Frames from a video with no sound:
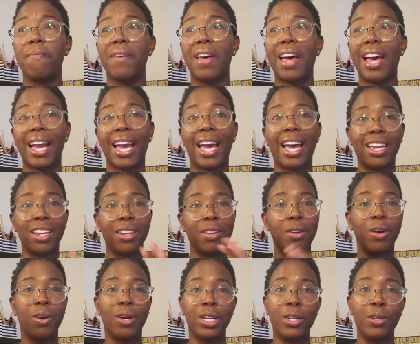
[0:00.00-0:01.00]
got,
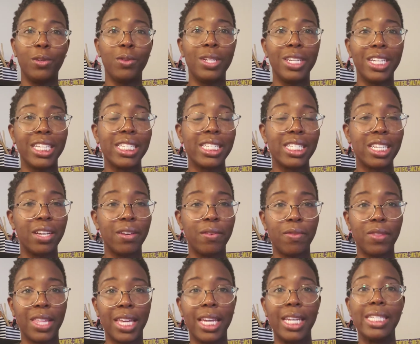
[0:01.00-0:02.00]
a new list of
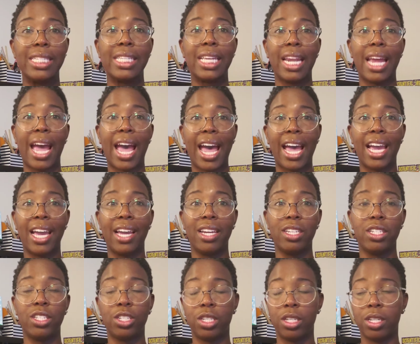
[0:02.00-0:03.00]
things that I
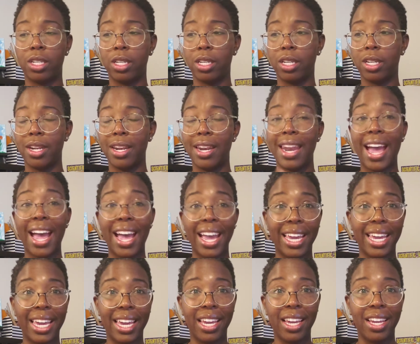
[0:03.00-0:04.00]
should not
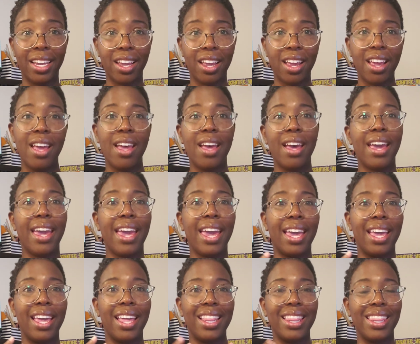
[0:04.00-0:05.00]
eat.
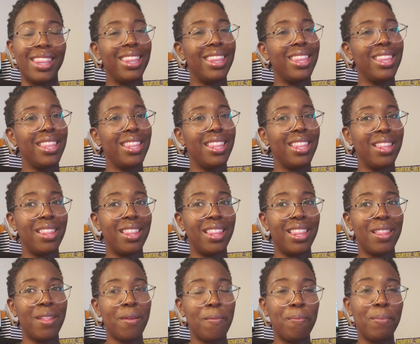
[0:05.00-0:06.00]
And
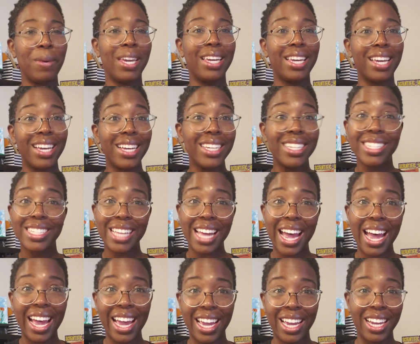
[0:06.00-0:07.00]
because
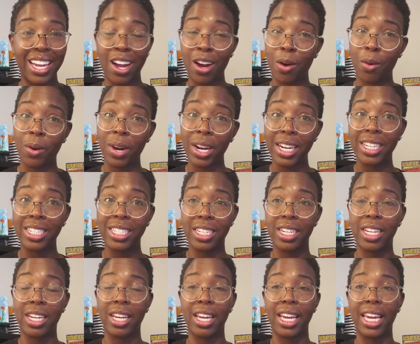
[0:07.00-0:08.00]
I already
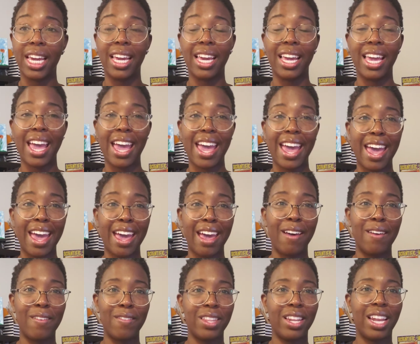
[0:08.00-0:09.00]
didn't
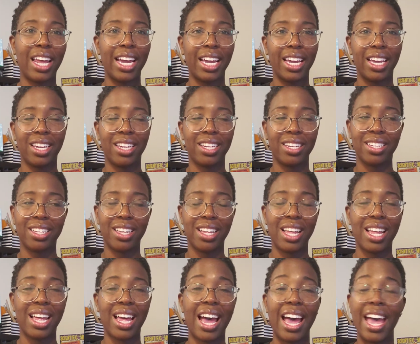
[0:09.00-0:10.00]
have, I
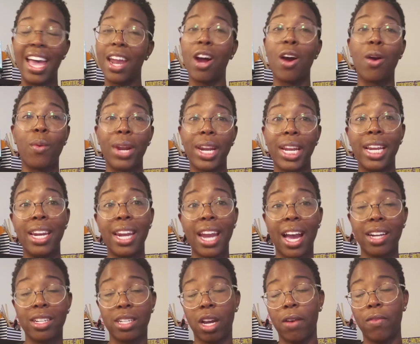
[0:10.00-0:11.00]
had already
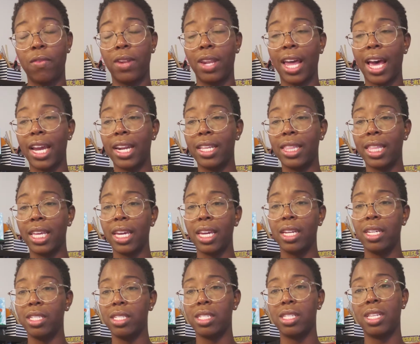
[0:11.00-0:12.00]
knocked off a lot of
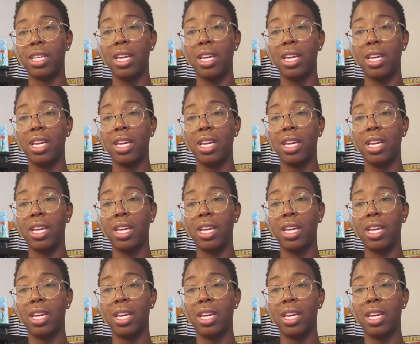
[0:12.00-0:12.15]
things